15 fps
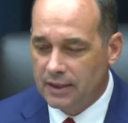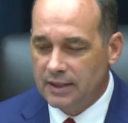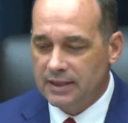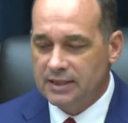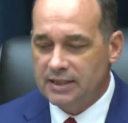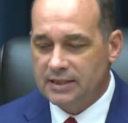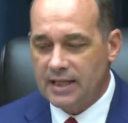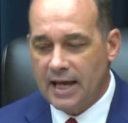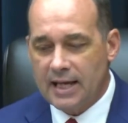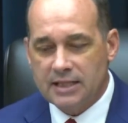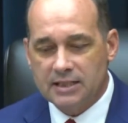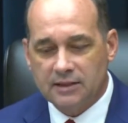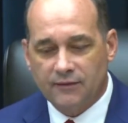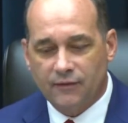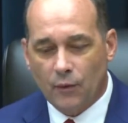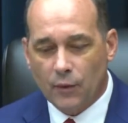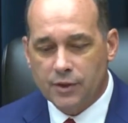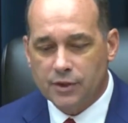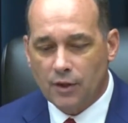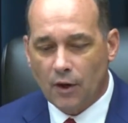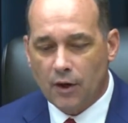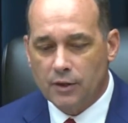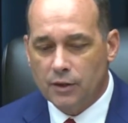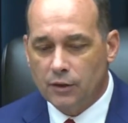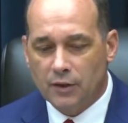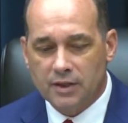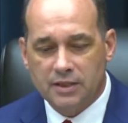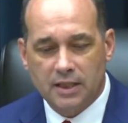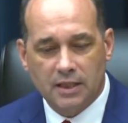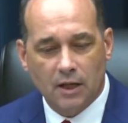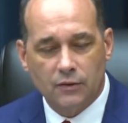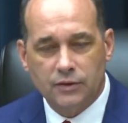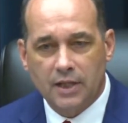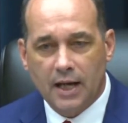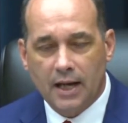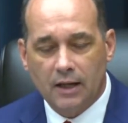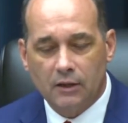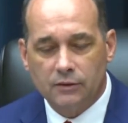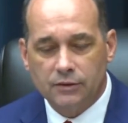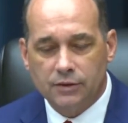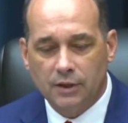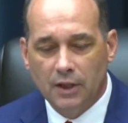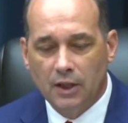stays in 4-star New York City hotels,